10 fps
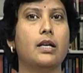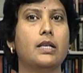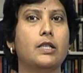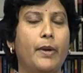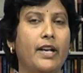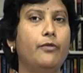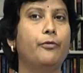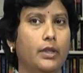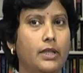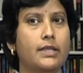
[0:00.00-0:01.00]
spent
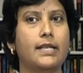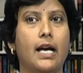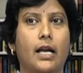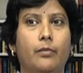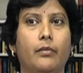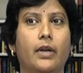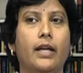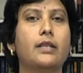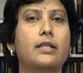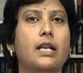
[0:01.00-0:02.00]
further time
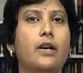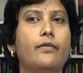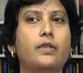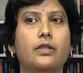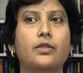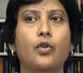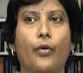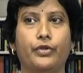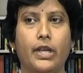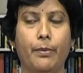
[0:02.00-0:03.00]
in the services
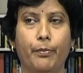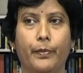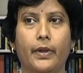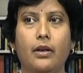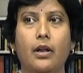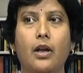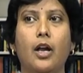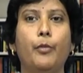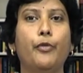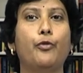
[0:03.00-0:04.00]
of Temple
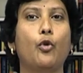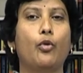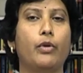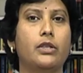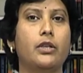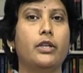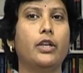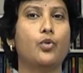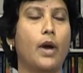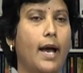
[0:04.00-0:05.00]
before
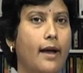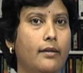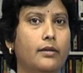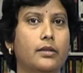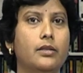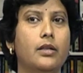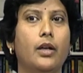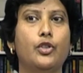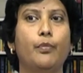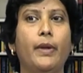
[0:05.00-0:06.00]
returning to Ireland
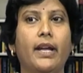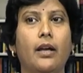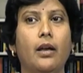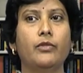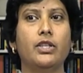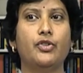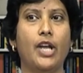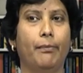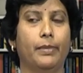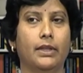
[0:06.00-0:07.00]
to become the
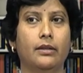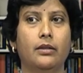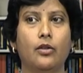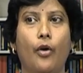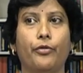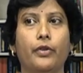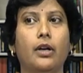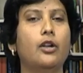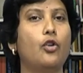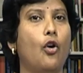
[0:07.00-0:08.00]
chapel of
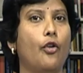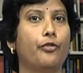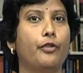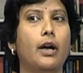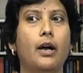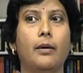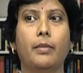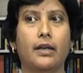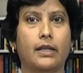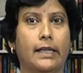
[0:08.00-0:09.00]
Earl of
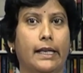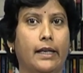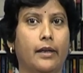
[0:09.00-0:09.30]
Berkeley.